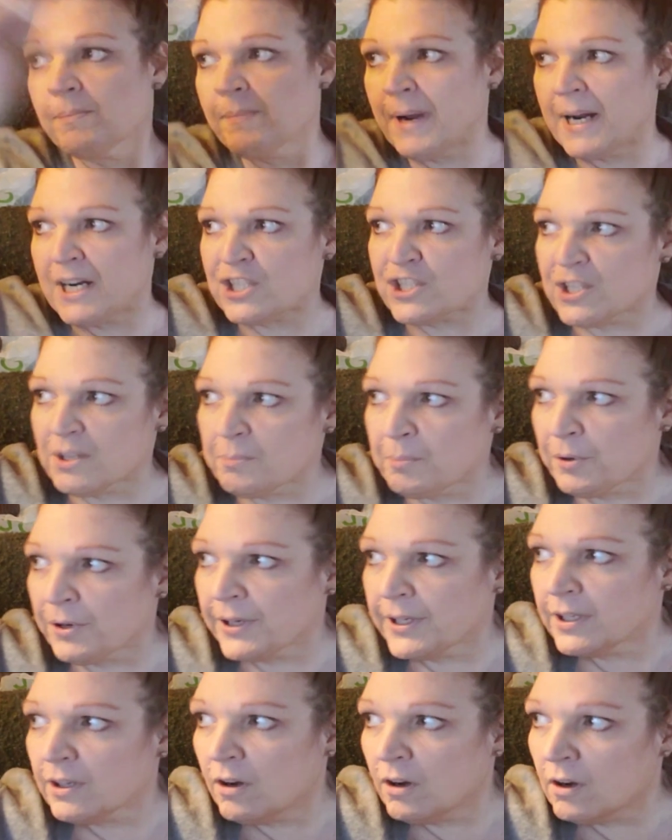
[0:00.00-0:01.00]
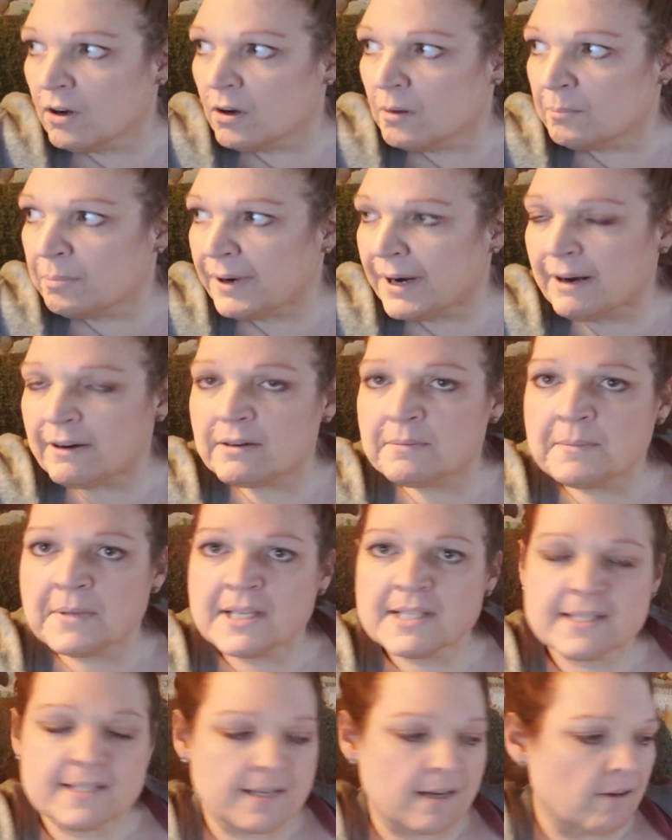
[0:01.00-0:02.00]
I'm actually pretty doggone proud of
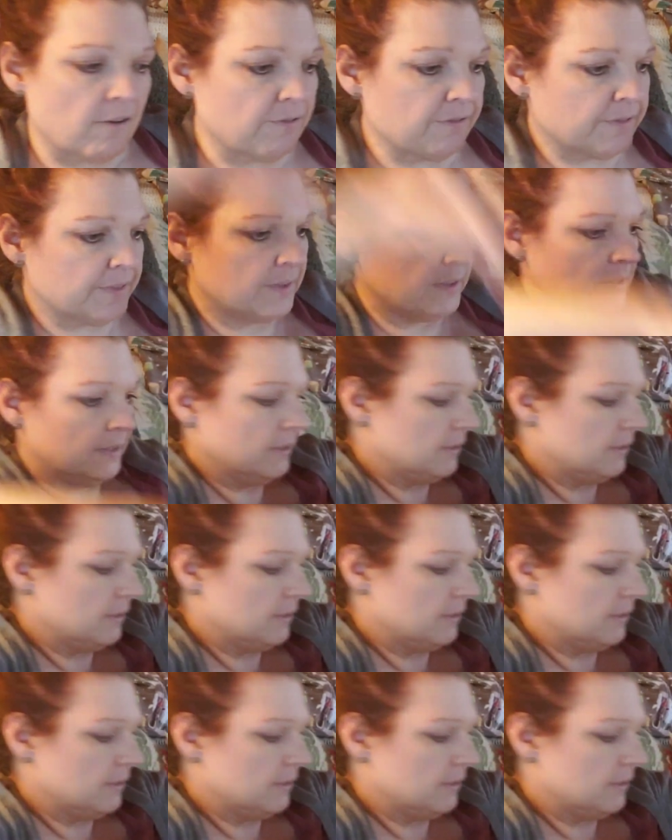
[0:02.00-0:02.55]
myself.